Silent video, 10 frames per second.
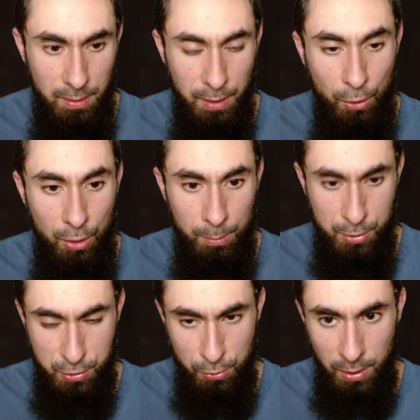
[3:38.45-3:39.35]
like
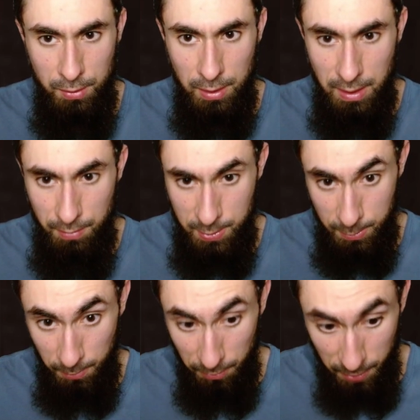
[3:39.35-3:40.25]
almost 200 levels
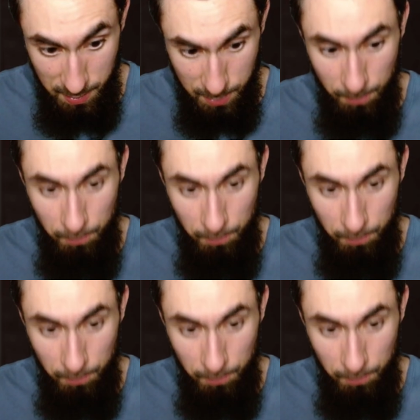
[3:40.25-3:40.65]
above us.